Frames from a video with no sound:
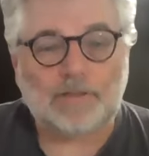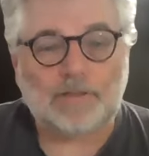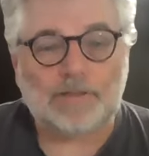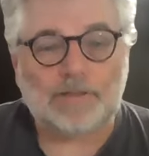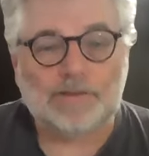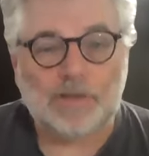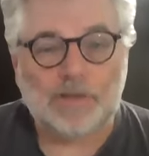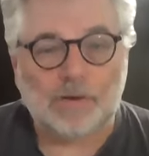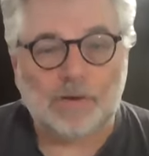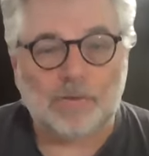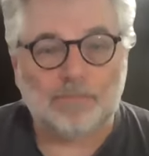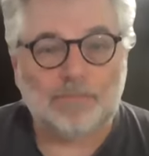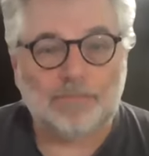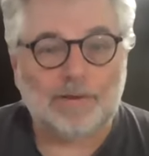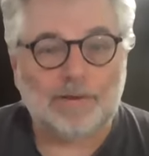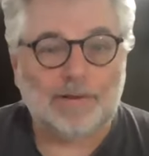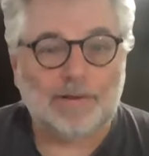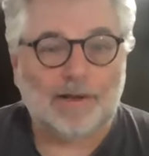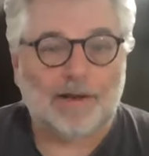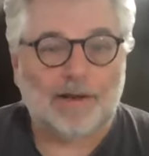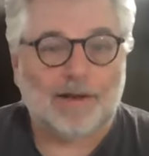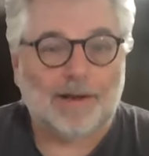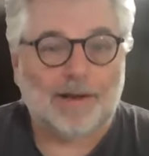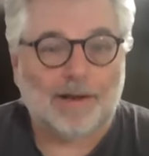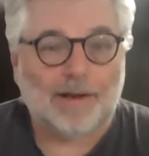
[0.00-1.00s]
So
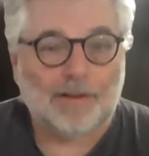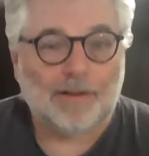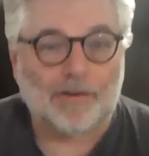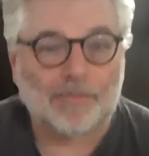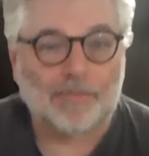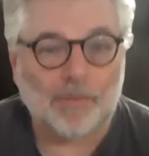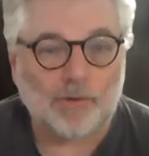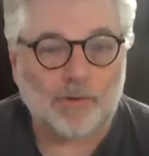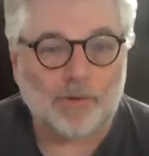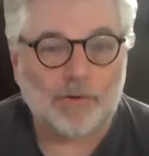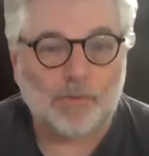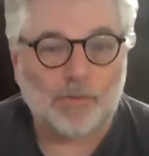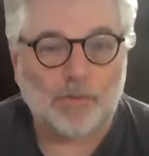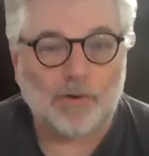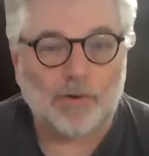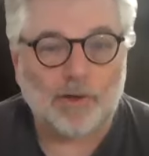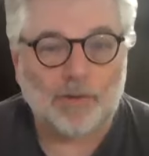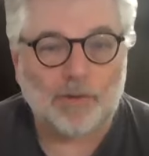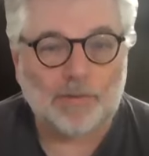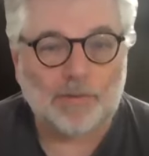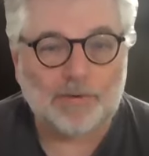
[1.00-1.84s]
I look forward to working